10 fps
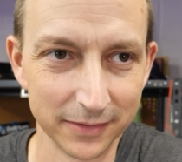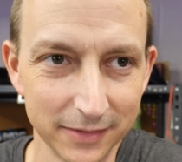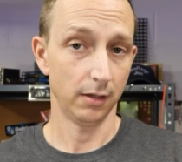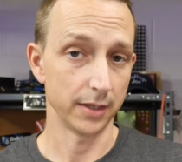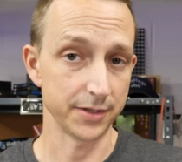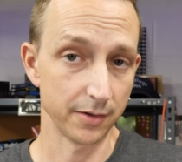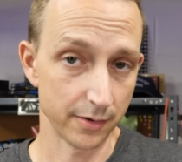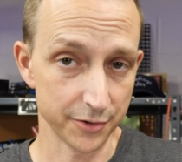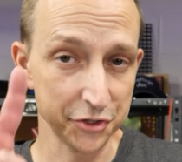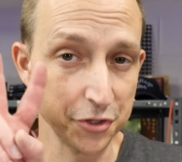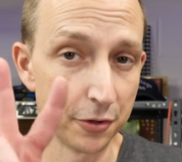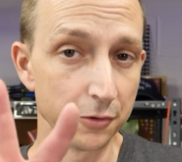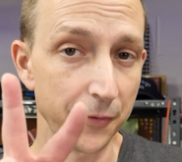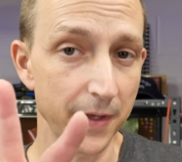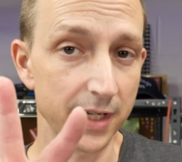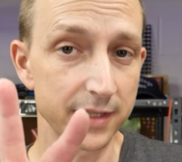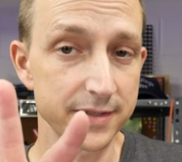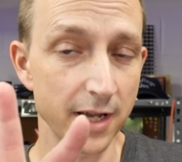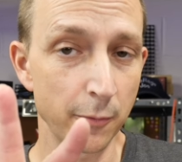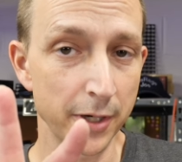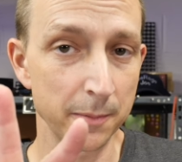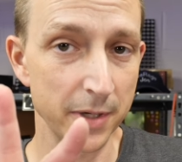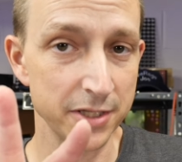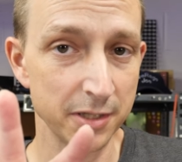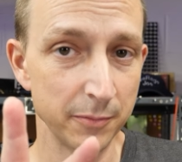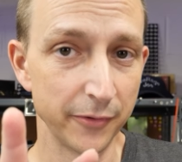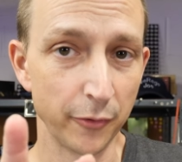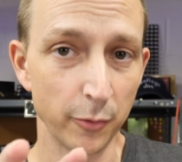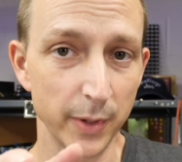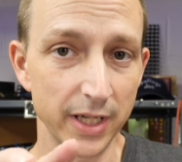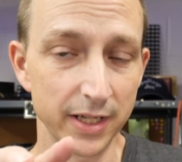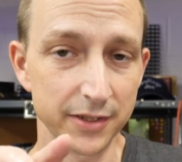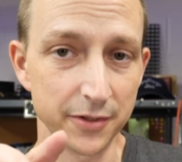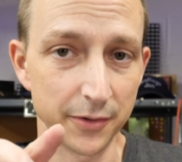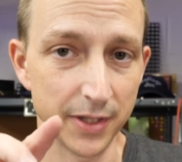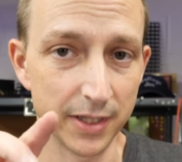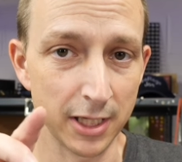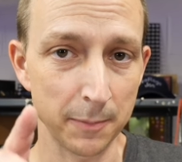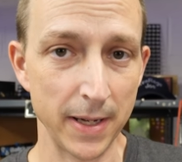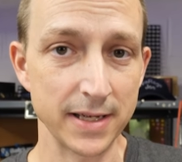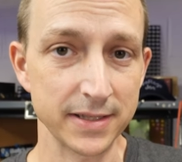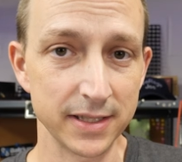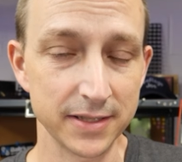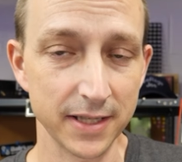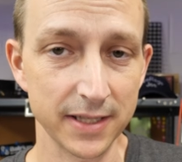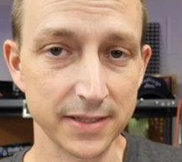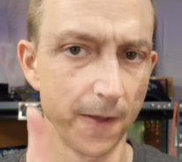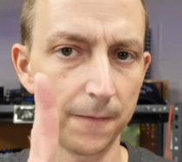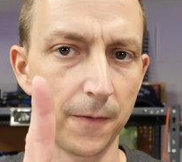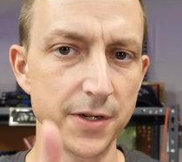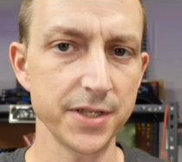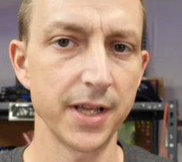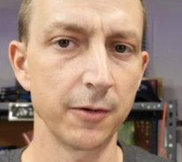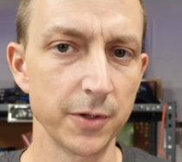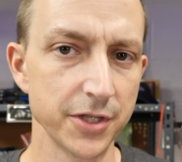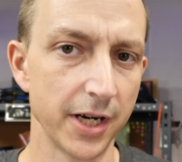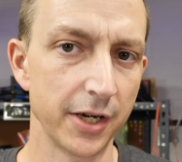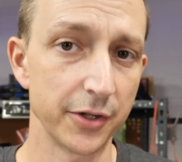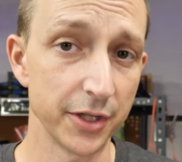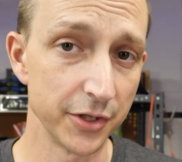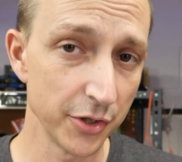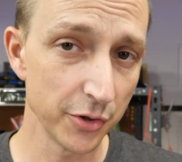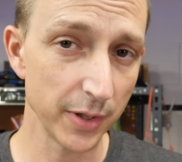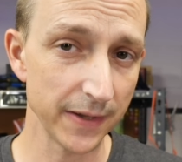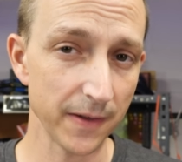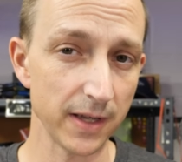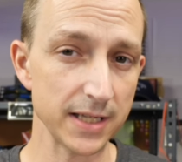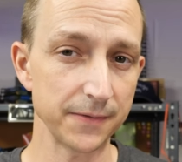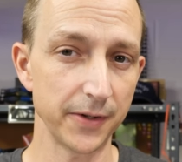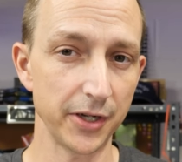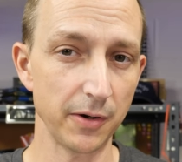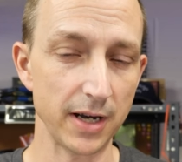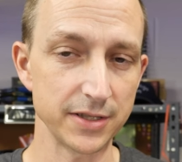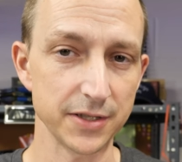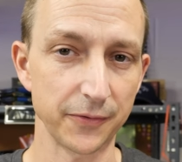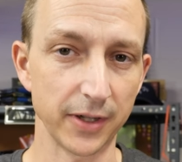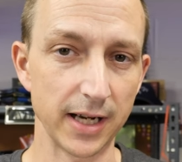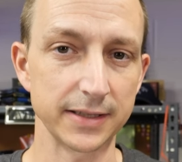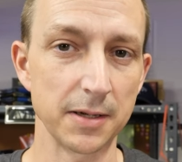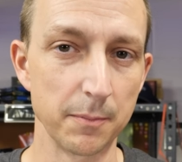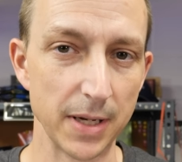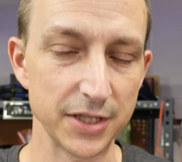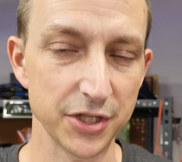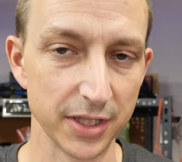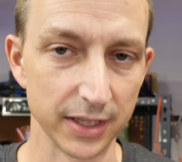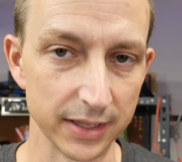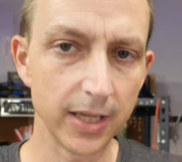All right, so there's two things I wanna mention before we get into the capacity test. The first thing, which I already knew in the last video, I just forgot to mention it.